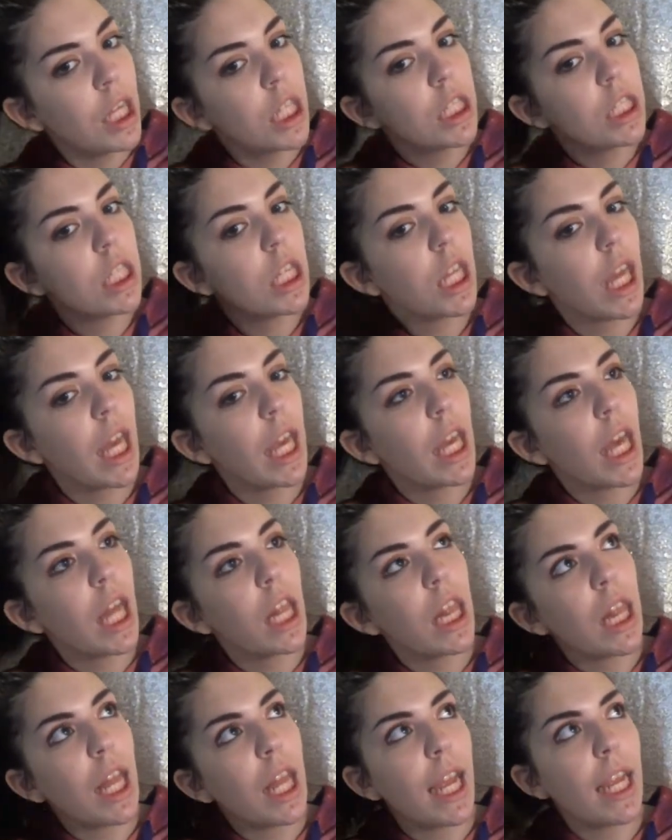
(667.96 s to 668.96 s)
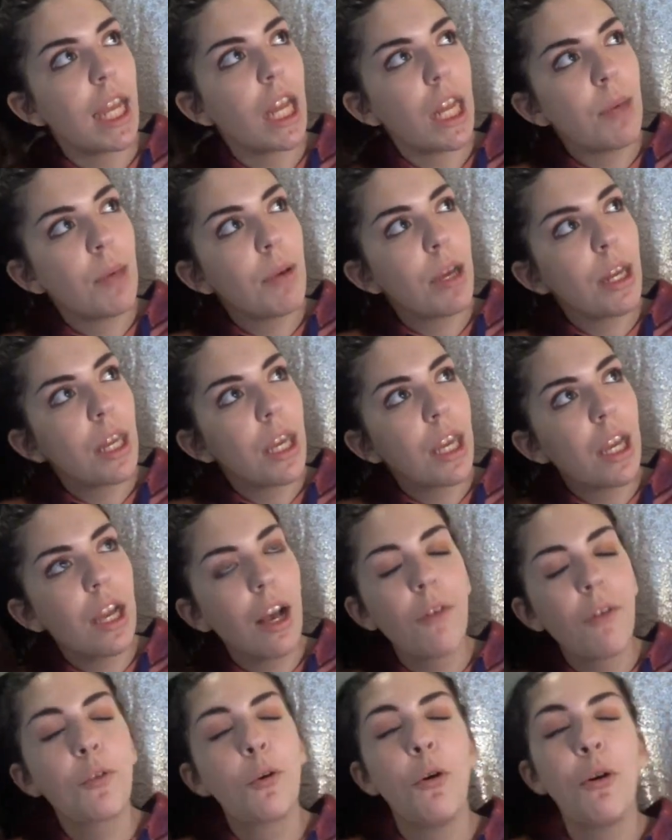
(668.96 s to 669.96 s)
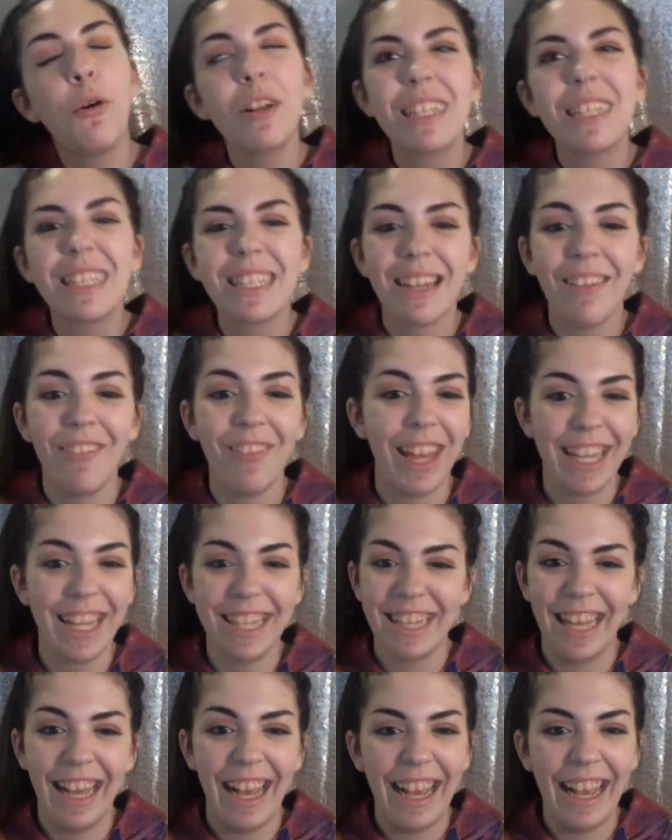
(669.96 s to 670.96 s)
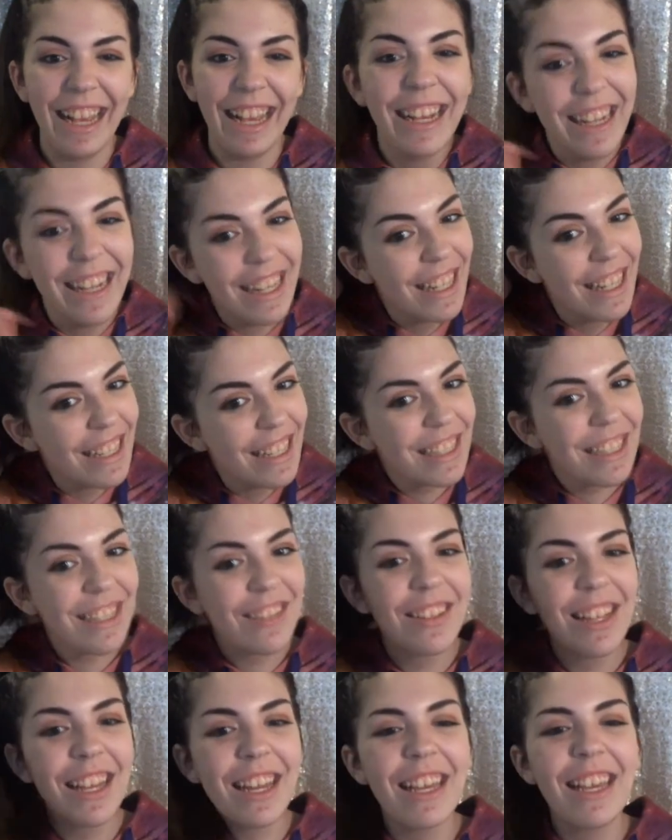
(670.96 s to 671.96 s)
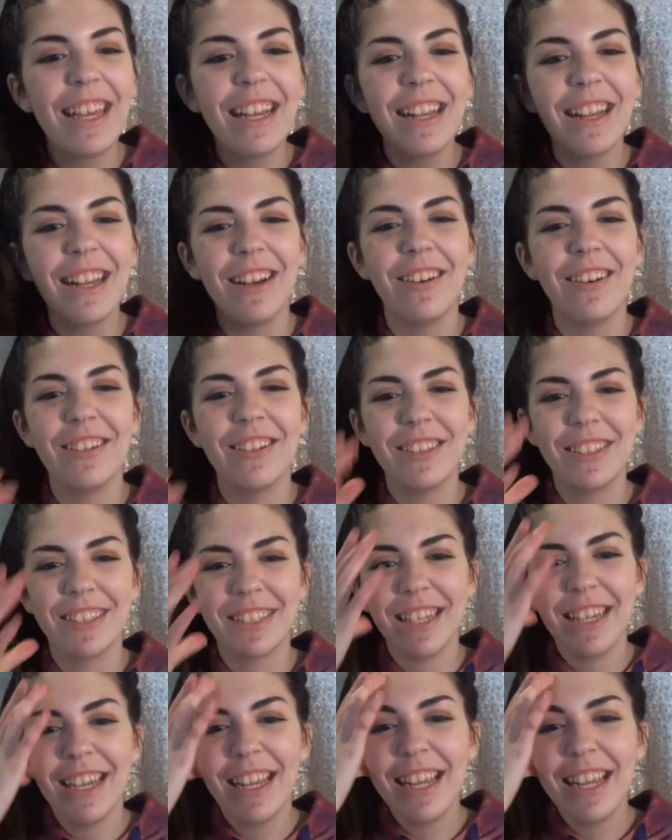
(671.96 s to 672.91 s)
do you like anybody? Of course, stuff like that. So then he goes,